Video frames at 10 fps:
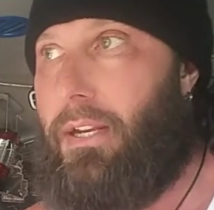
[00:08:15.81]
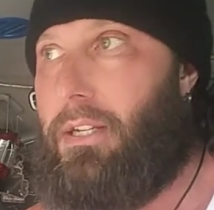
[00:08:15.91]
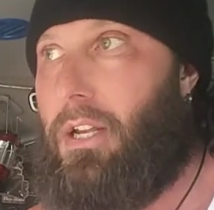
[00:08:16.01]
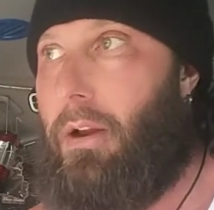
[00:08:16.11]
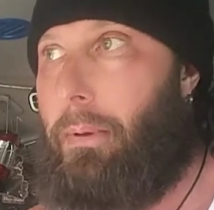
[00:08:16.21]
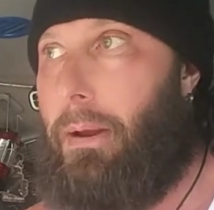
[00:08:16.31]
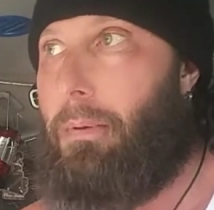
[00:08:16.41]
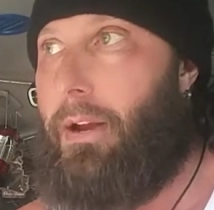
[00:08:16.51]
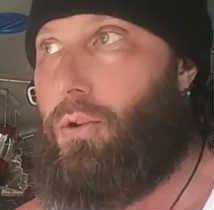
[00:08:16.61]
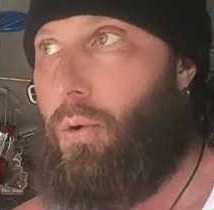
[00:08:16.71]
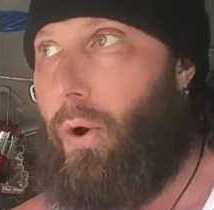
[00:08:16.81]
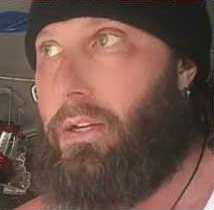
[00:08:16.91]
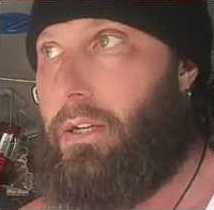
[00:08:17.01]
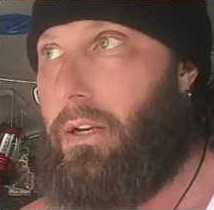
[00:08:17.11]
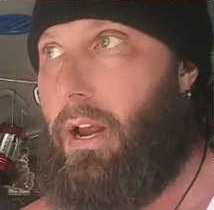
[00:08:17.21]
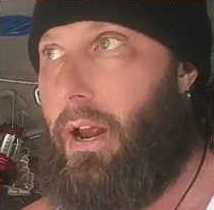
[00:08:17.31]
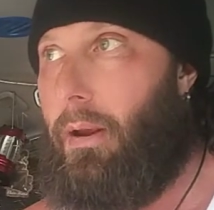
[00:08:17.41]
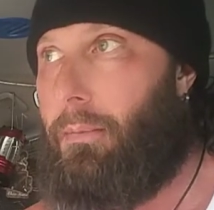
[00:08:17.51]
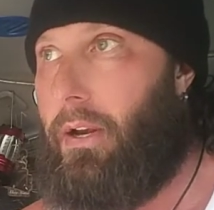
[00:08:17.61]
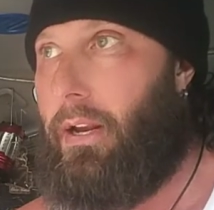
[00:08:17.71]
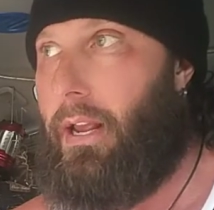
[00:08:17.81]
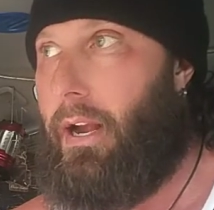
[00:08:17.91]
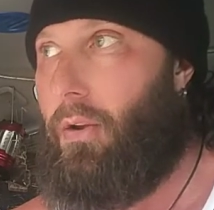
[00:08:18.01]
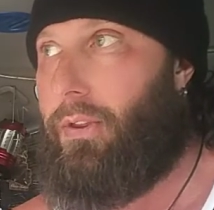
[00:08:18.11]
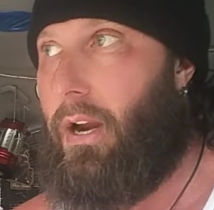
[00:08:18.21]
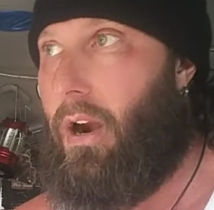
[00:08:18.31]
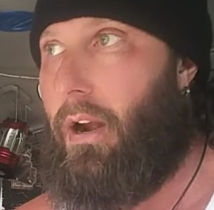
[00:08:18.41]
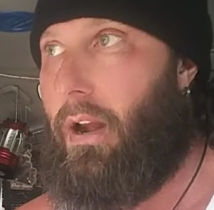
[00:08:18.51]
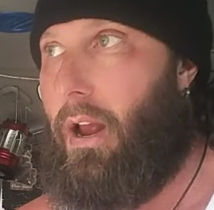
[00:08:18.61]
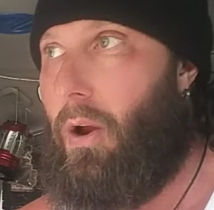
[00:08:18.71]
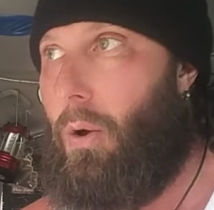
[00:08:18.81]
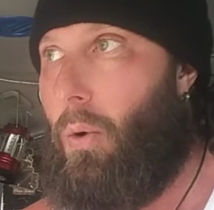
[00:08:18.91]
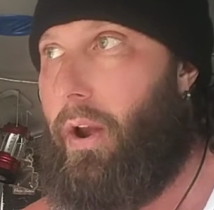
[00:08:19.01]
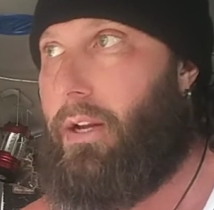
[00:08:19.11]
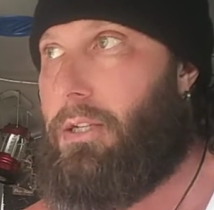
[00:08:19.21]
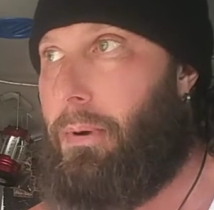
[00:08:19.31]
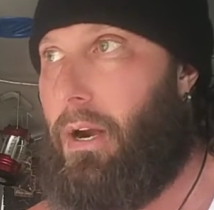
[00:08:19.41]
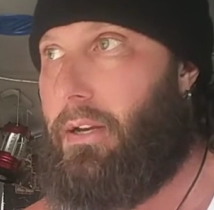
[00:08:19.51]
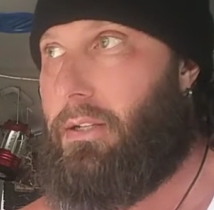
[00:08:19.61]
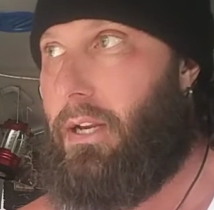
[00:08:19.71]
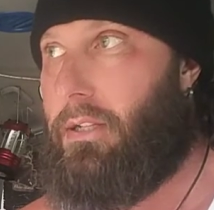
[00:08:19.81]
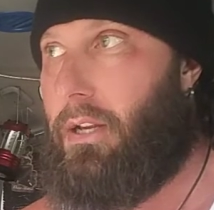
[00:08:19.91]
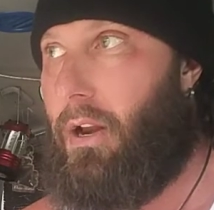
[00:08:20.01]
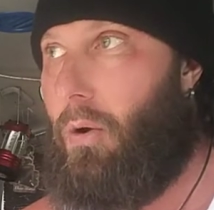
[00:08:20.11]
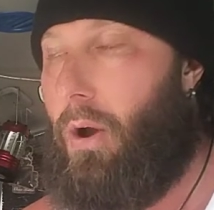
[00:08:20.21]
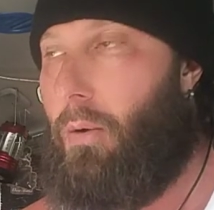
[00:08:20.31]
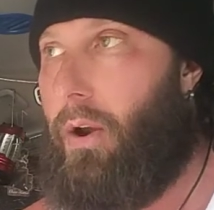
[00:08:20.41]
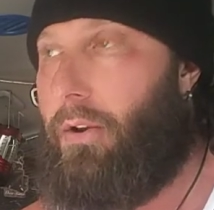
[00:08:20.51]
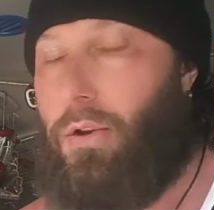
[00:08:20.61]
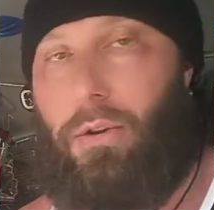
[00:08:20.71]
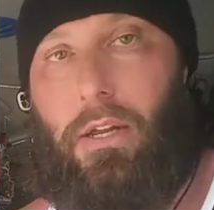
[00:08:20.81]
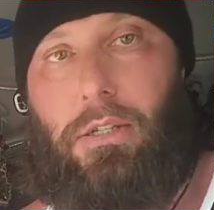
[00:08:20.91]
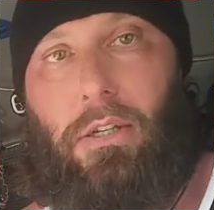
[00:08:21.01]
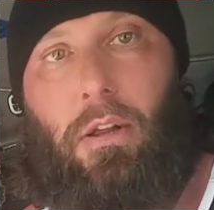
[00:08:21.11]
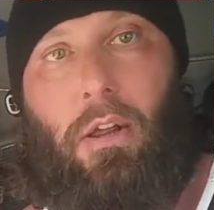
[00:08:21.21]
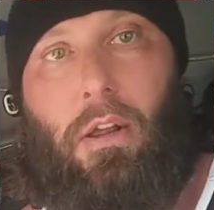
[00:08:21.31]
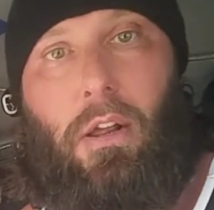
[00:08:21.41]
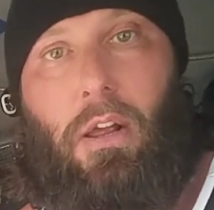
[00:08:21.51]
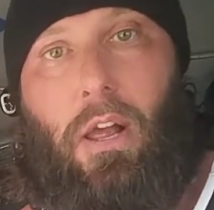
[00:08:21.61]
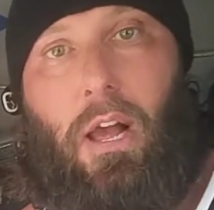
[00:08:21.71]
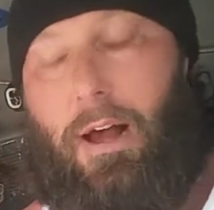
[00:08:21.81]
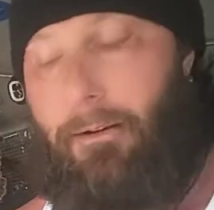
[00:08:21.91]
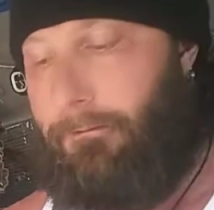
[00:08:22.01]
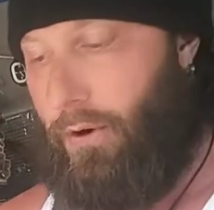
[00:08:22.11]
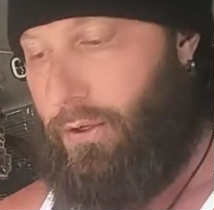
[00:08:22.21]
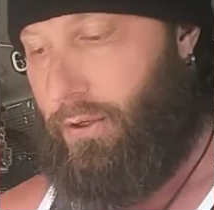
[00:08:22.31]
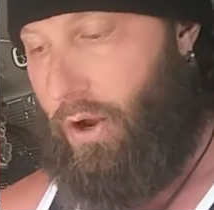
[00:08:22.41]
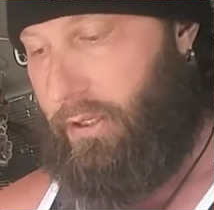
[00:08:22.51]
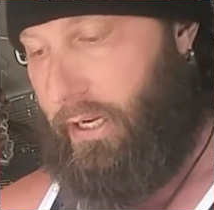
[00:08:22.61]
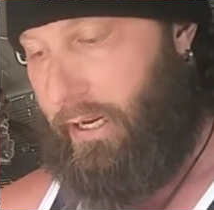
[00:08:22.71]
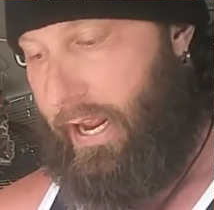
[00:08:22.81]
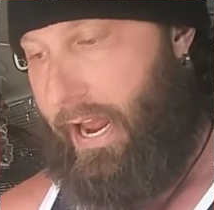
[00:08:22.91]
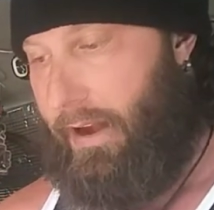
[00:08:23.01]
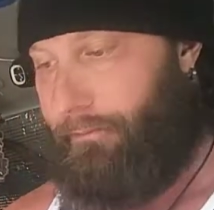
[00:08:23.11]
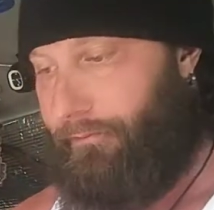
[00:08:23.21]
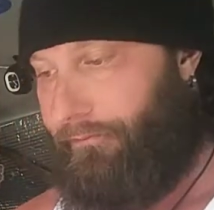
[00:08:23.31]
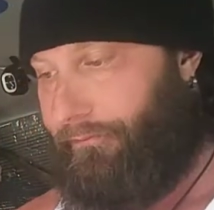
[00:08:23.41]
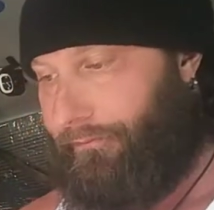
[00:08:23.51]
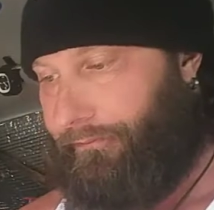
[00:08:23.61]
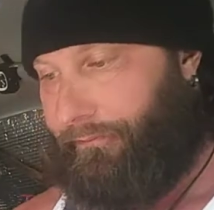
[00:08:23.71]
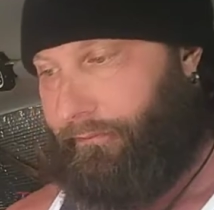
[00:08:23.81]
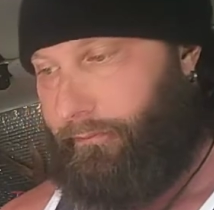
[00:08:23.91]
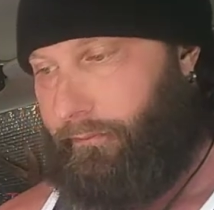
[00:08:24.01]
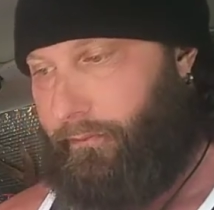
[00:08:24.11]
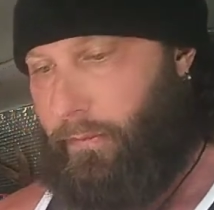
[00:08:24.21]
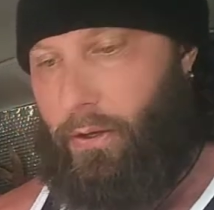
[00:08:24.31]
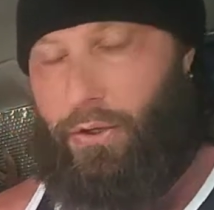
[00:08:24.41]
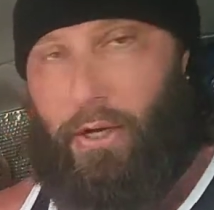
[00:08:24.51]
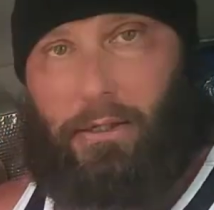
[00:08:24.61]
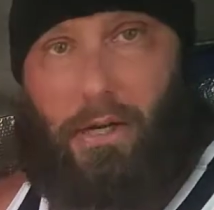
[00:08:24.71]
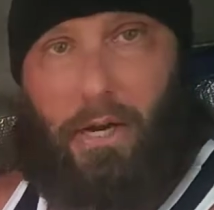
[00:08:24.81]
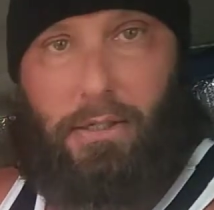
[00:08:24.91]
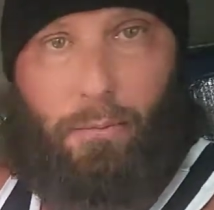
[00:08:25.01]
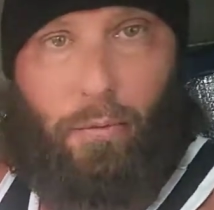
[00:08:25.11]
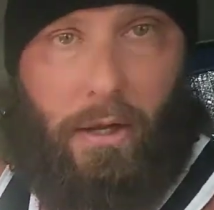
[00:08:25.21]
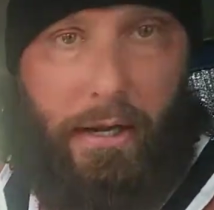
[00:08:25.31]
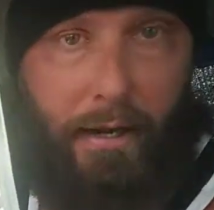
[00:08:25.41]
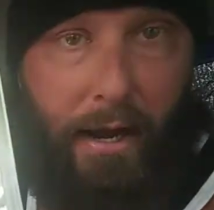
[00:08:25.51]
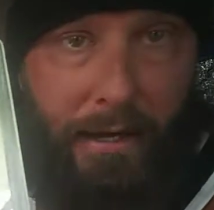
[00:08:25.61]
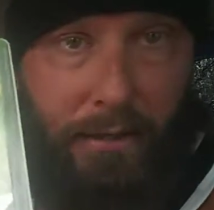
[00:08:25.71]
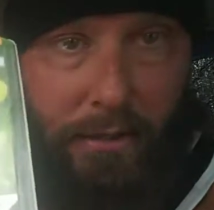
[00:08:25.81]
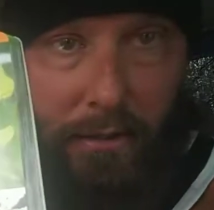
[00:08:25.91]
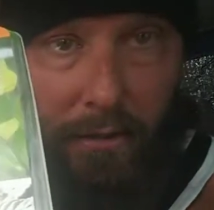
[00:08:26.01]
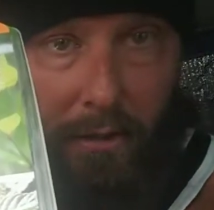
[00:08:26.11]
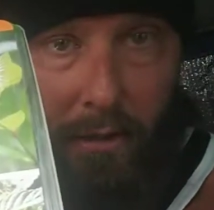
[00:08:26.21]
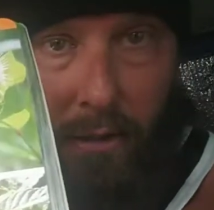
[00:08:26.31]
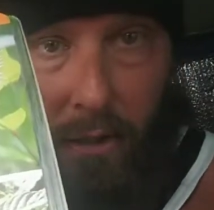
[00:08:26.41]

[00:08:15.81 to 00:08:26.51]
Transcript: but this is going to be by choice, and I, am going to get out there and I, I want to experience this, and I, I want to do this uh, for as long as I can. So it's got some really nice,